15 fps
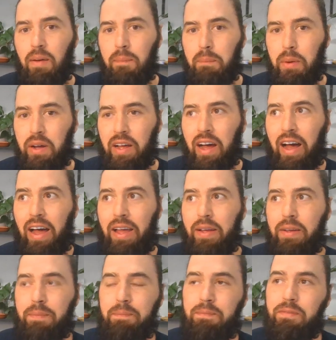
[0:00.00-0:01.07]
but
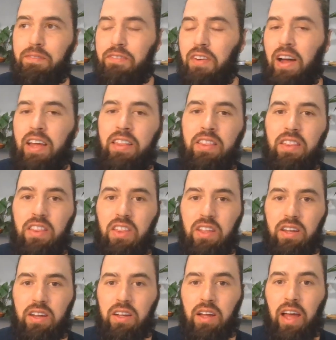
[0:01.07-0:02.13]
I find
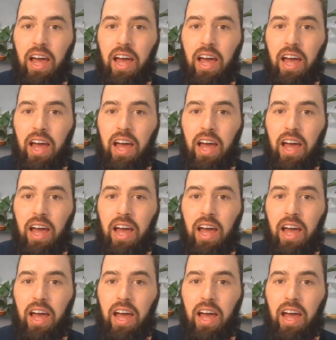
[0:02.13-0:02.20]
the